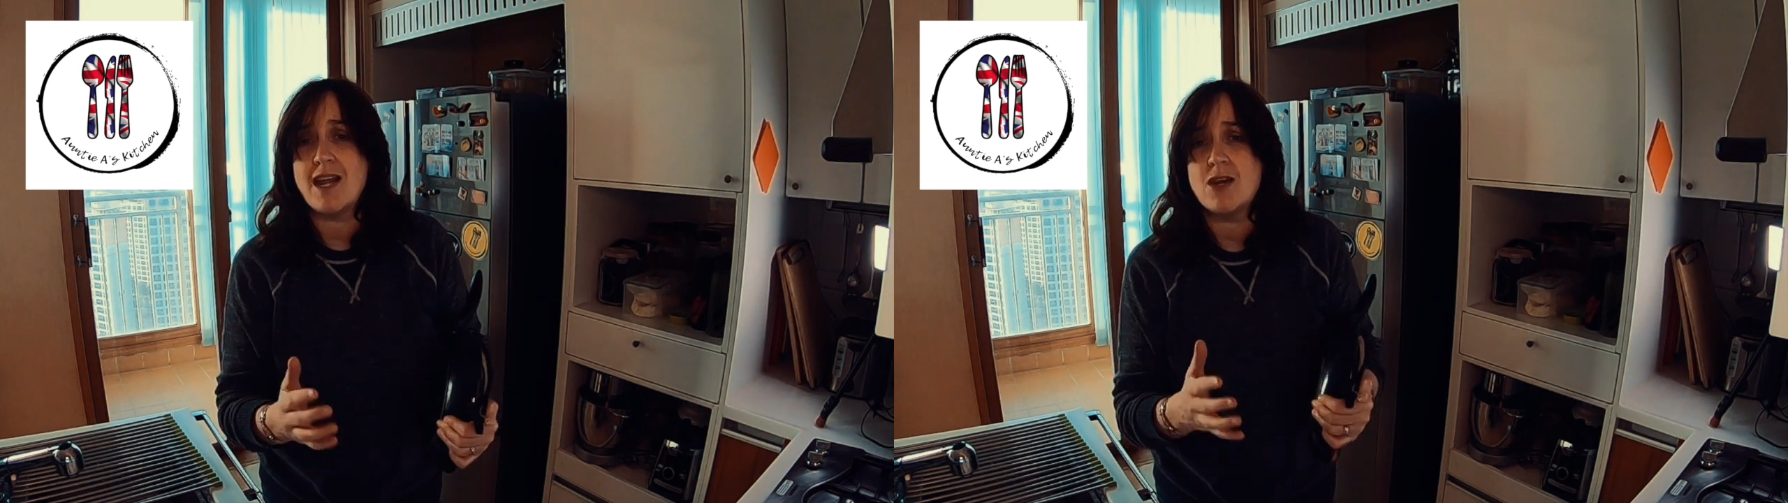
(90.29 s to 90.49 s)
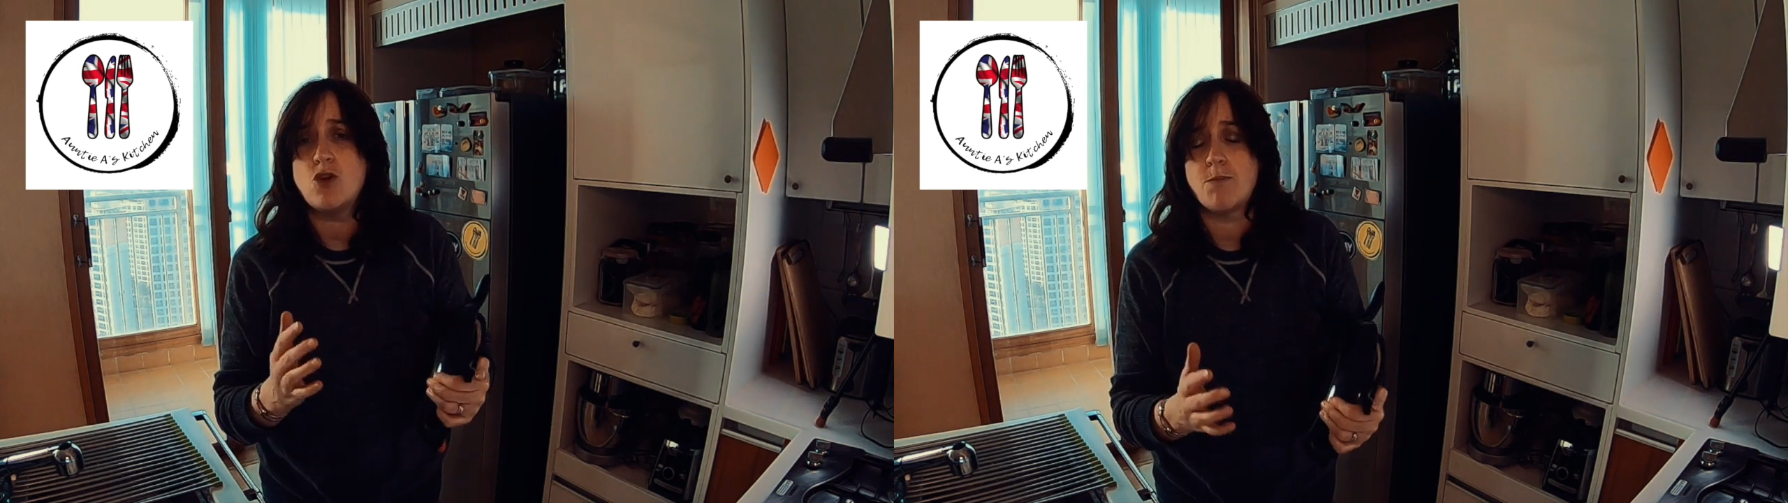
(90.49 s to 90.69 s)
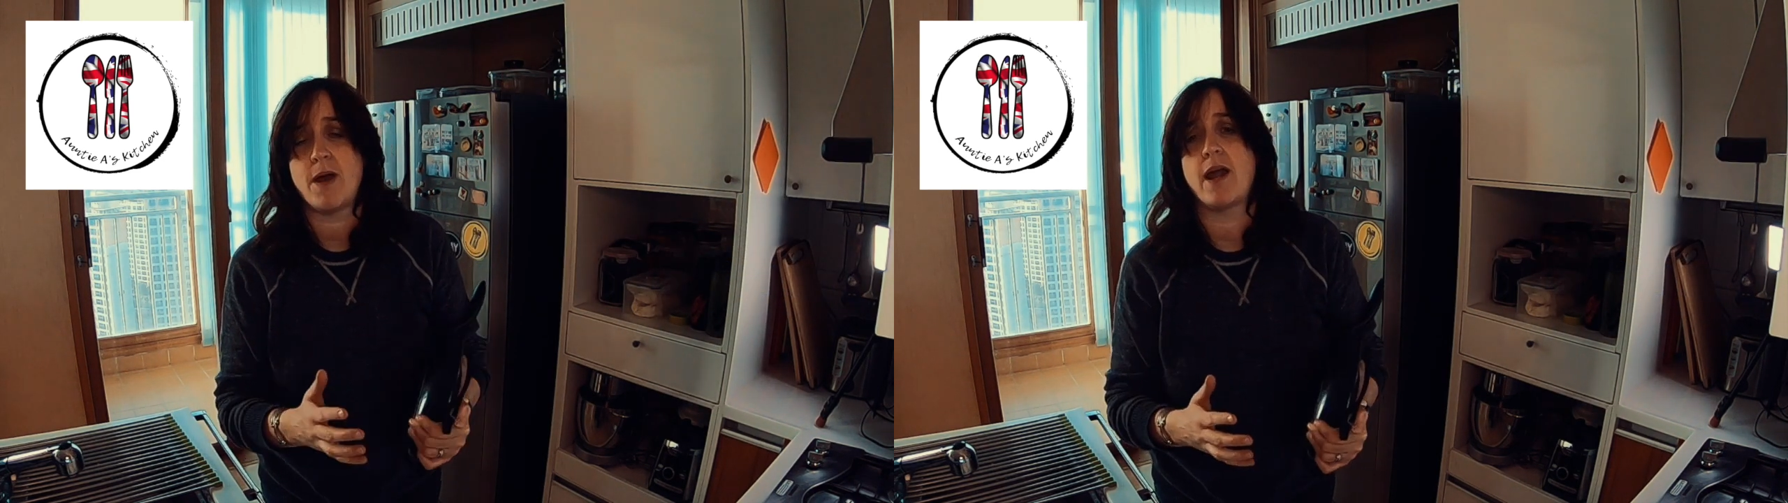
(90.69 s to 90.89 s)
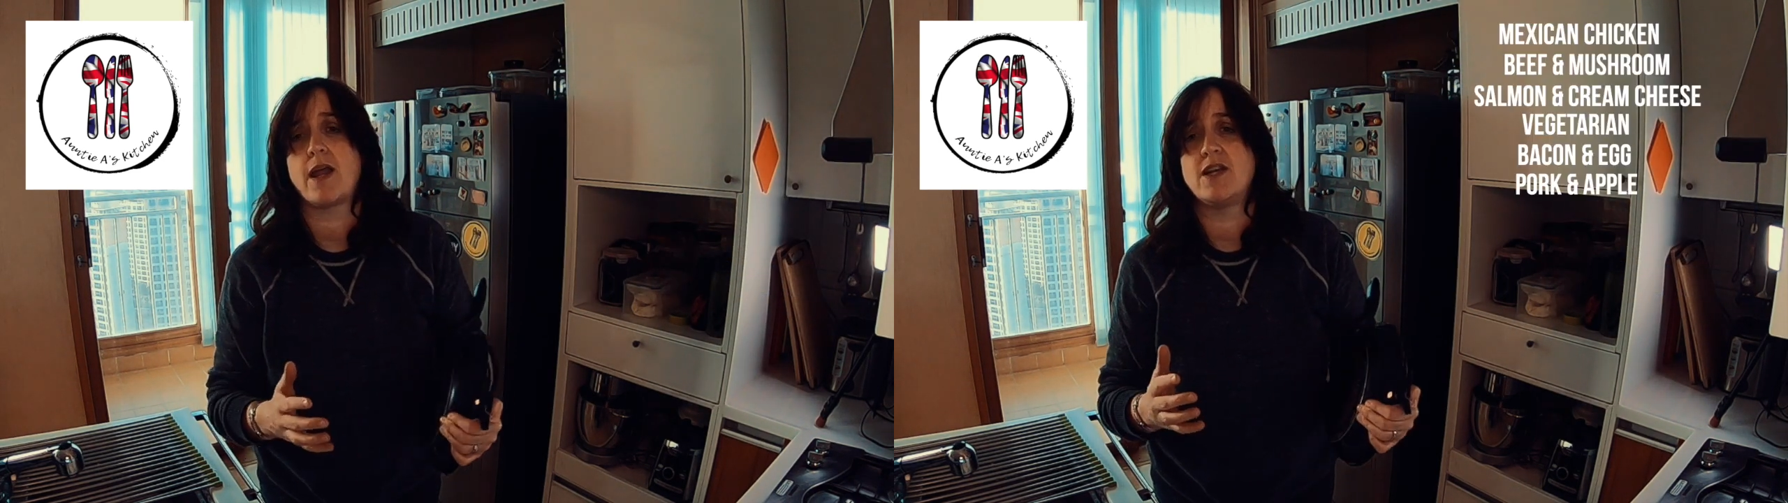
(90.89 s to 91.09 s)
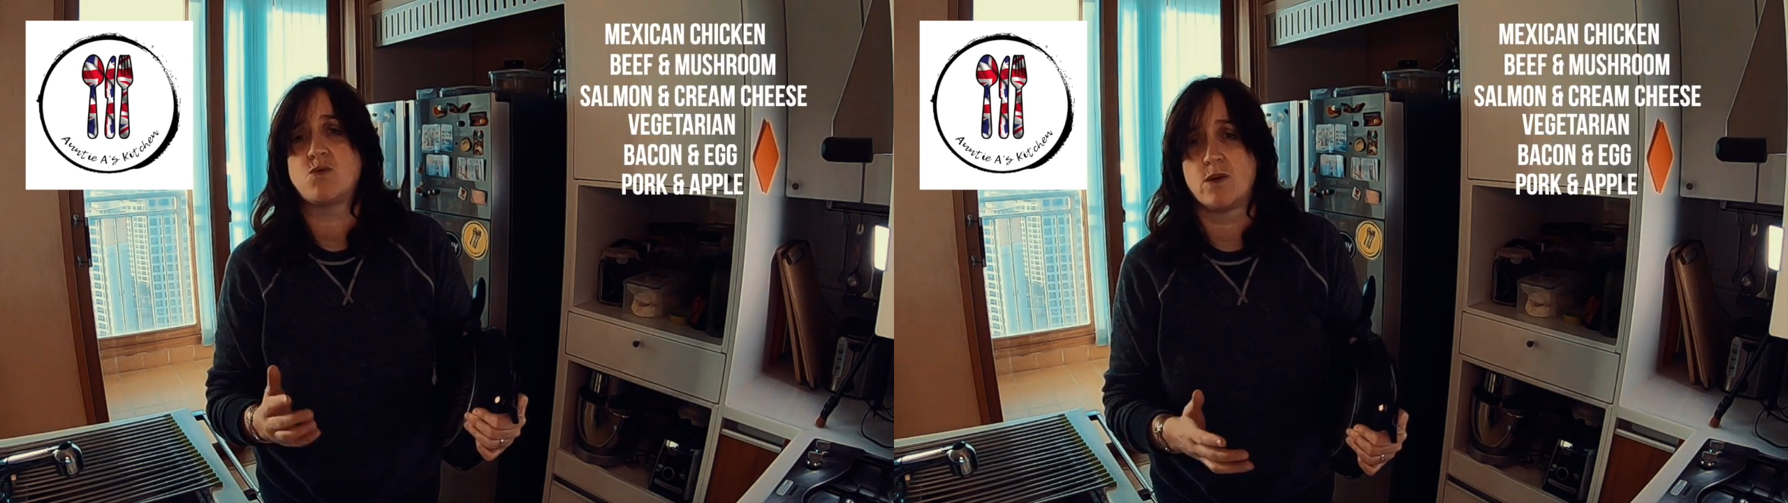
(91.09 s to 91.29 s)
in your
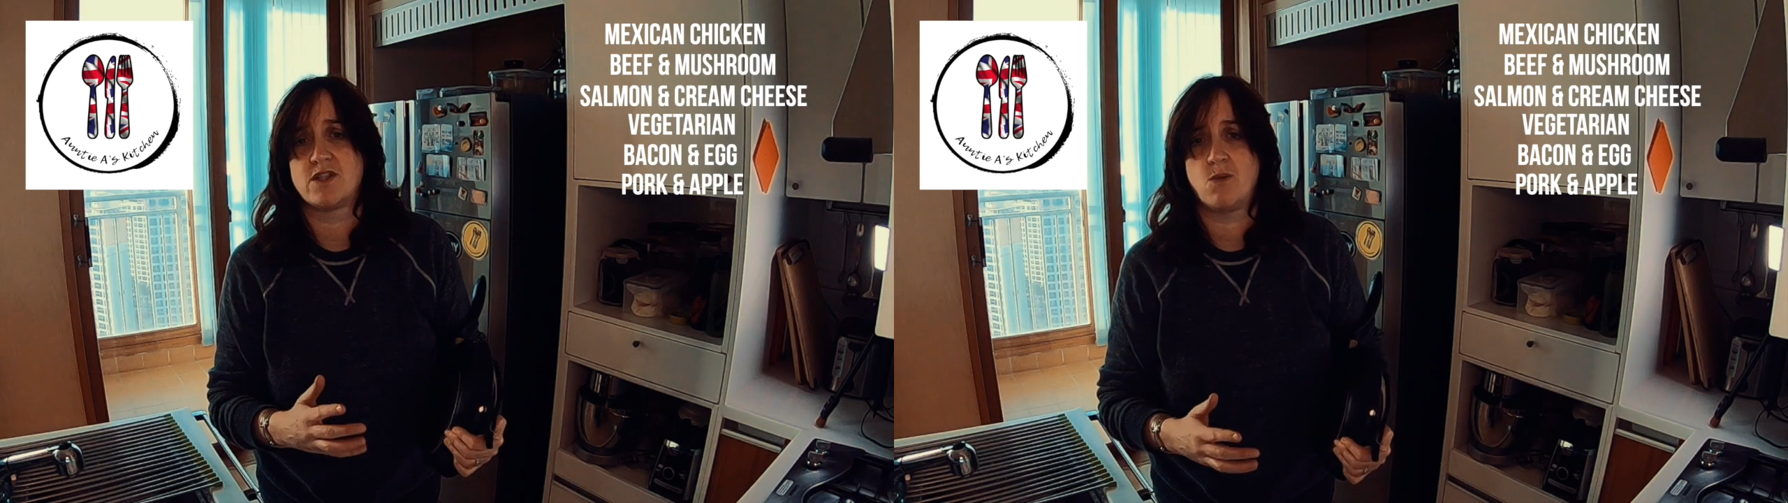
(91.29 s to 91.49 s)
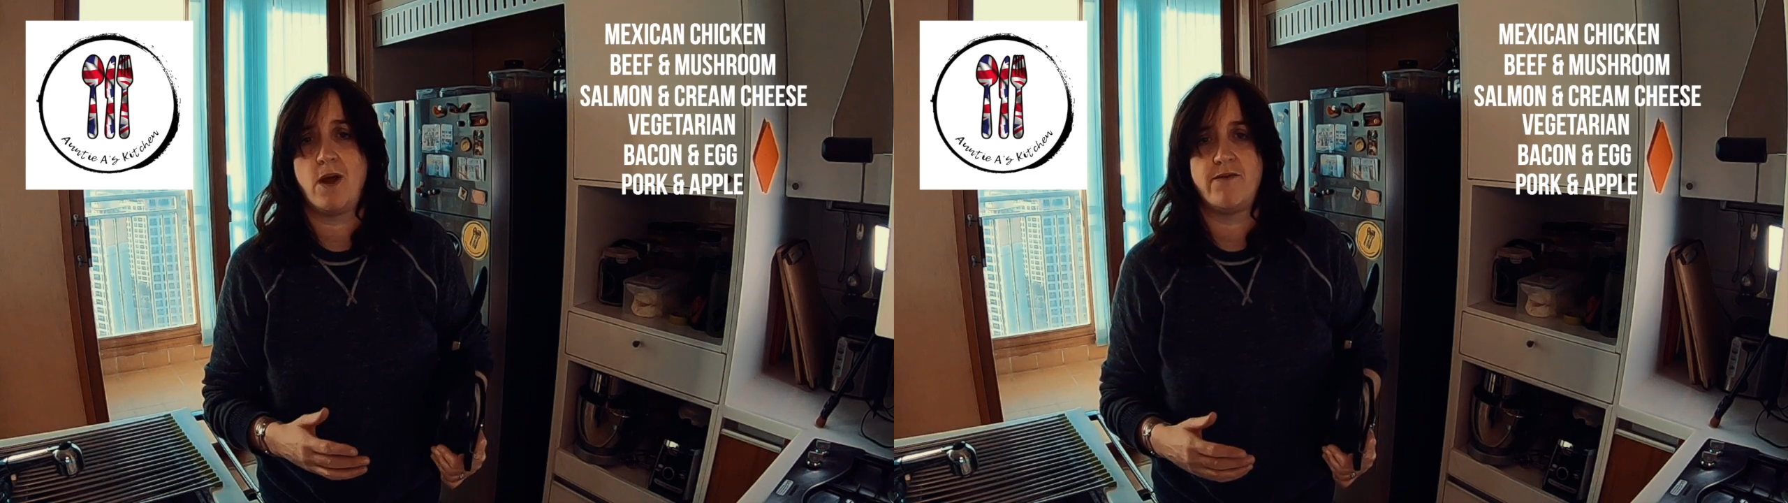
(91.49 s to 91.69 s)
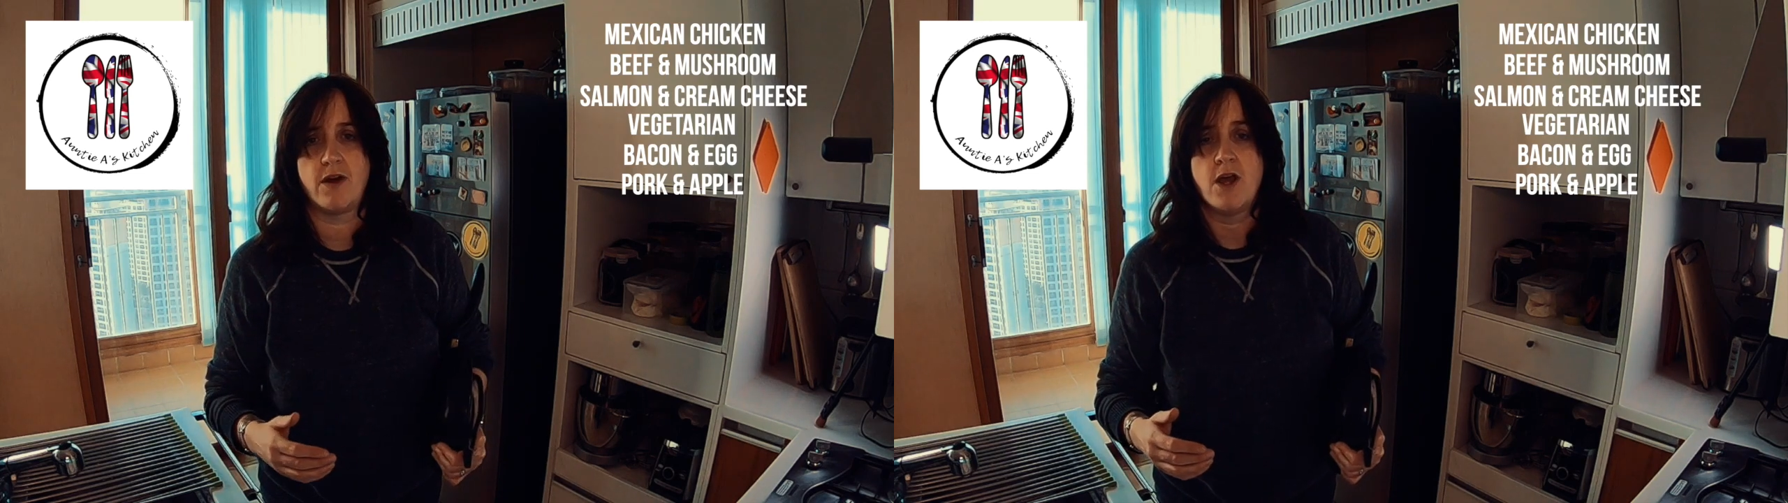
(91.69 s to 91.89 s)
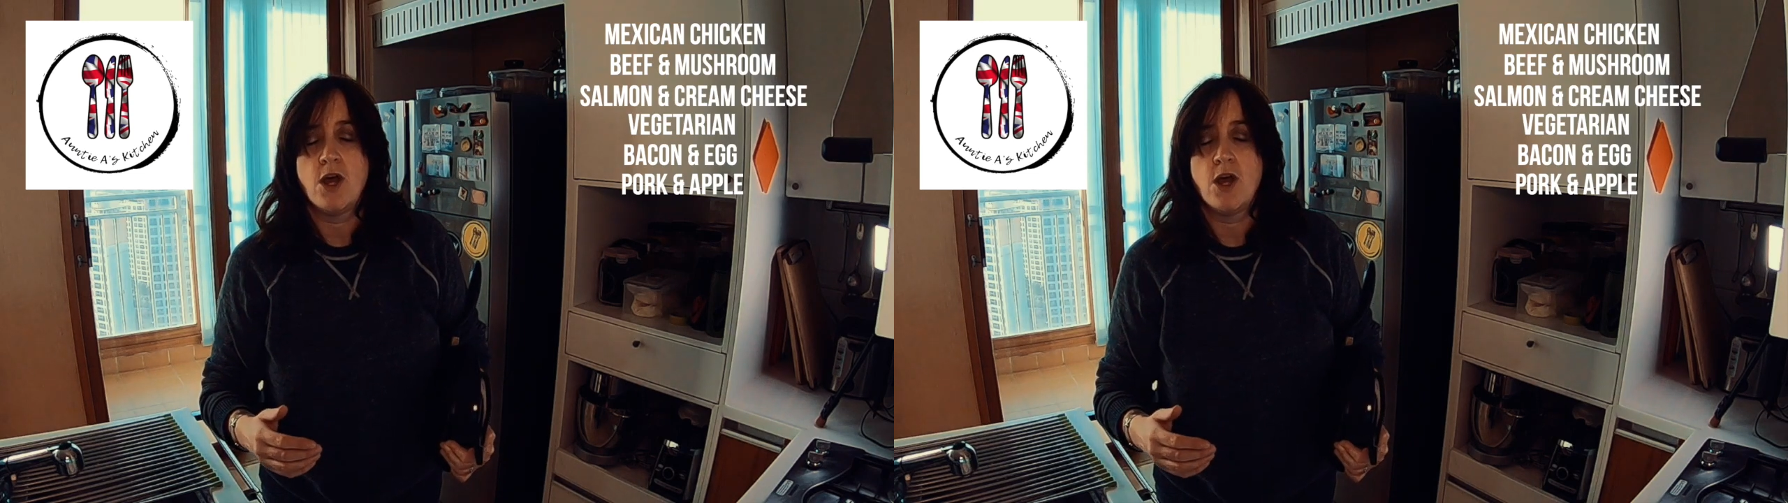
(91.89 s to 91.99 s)
pancakes whatsoever.